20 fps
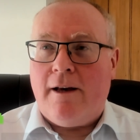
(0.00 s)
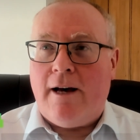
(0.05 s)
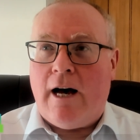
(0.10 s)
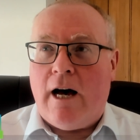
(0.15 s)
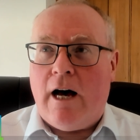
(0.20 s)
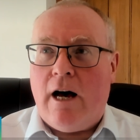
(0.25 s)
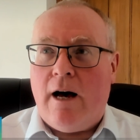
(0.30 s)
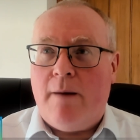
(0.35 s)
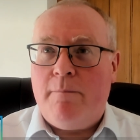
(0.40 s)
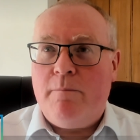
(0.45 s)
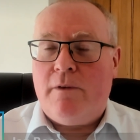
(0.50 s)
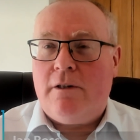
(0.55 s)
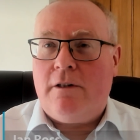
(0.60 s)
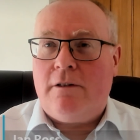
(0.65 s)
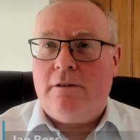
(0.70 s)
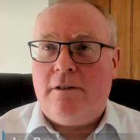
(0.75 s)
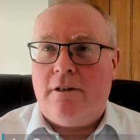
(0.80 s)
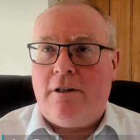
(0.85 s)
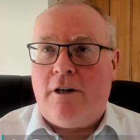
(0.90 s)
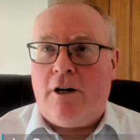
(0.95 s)
Um,
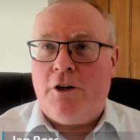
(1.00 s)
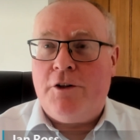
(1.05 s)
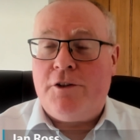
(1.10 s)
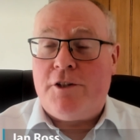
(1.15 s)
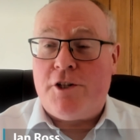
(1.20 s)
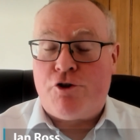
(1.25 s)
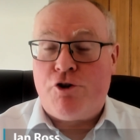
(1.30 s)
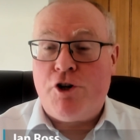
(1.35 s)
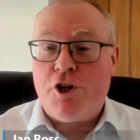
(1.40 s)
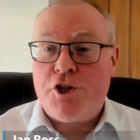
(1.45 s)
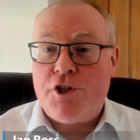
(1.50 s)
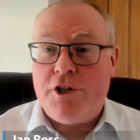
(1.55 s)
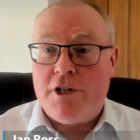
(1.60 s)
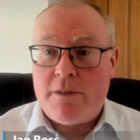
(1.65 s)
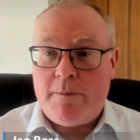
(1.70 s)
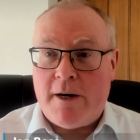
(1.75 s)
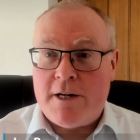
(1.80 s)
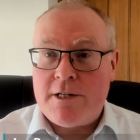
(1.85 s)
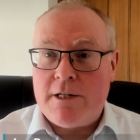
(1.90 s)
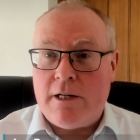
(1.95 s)
on destruction
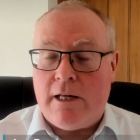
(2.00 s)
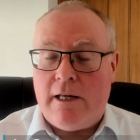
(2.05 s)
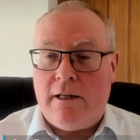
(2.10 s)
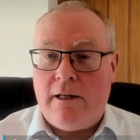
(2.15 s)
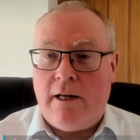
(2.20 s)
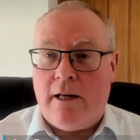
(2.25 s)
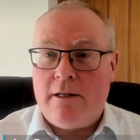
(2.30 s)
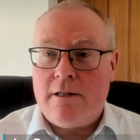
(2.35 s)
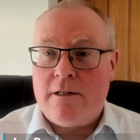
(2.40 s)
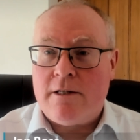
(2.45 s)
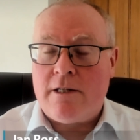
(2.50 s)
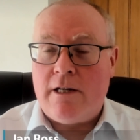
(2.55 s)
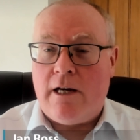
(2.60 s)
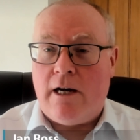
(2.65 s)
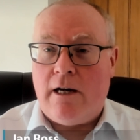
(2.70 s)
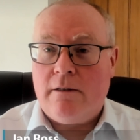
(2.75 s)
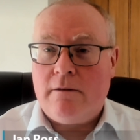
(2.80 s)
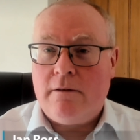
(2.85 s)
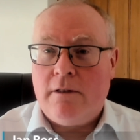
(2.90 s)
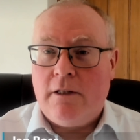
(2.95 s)
especially, it's
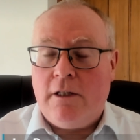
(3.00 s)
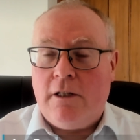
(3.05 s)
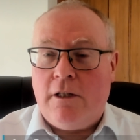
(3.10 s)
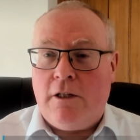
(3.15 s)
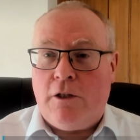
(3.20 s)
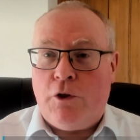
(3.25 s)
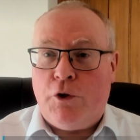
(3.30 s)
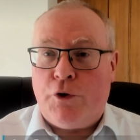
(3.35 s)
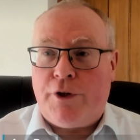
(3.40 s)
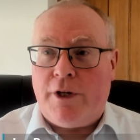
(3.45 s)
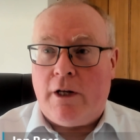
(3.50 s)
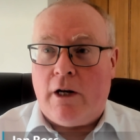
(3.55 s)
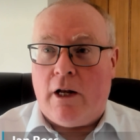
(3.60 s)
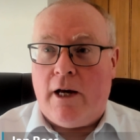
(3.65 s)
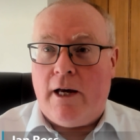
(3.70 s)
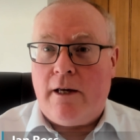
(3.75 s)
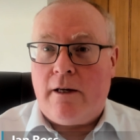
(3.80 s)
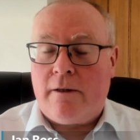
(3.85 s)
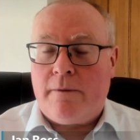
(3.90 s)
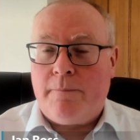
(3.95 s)
uh, looking
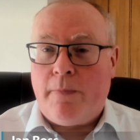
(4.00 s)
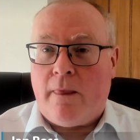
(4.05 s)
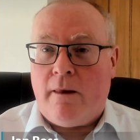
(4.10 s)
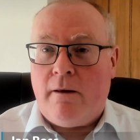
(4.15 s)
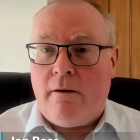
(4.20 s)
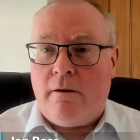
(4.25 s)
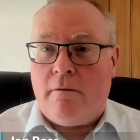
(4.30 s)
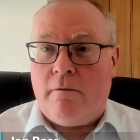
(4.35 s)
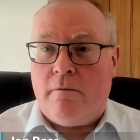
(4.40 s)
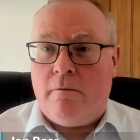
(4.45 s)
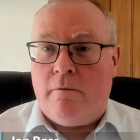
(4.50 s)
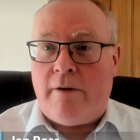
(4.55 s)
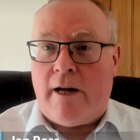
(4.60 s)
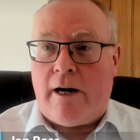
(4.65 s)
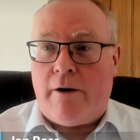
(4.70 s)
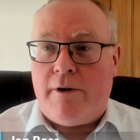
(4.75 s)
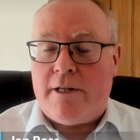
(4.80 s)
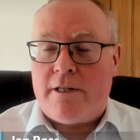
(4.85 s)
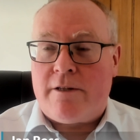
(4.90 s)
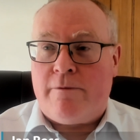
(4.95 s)
like
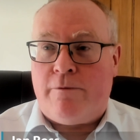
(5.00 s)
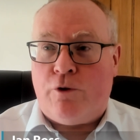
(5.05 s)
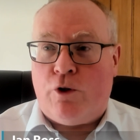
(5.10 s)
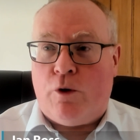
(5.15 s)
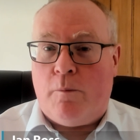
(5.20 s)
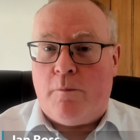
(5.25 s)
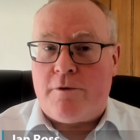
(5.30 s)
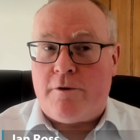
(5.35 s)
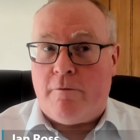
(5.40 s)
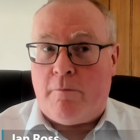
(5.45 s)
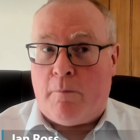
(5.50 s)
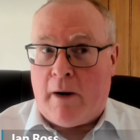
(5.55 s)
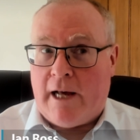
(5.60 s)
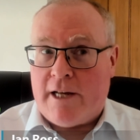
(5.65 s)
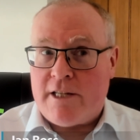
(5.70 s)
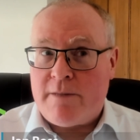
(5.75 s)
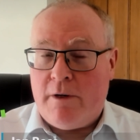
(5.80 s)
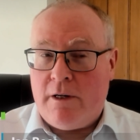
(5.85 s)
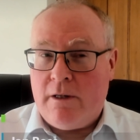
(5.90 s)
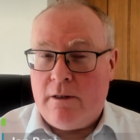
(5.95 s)
various forms of
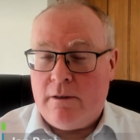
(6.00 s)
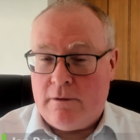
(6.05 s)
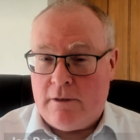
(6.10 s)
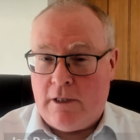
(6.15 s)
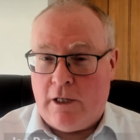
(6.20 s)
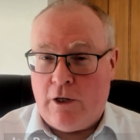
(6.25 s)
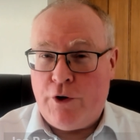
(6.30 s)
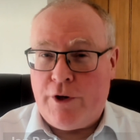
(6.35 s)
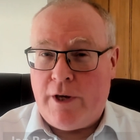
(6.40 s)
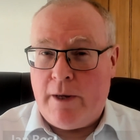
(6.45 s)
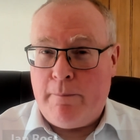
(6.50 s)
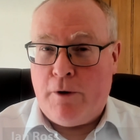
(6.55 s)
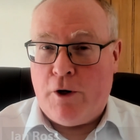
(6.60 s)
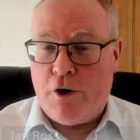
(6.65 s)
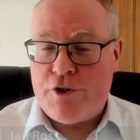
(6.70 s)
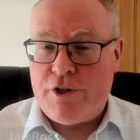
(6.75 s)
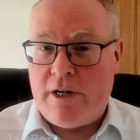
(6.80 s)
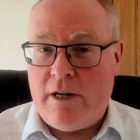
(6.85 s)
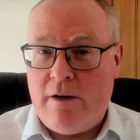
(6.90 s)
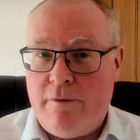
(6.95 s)
plasma are looking
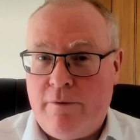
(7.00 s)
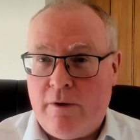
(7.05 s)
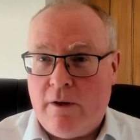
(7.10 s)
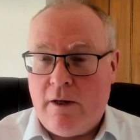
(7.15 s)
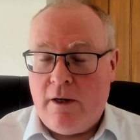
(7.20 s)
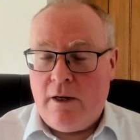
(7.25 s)
positive.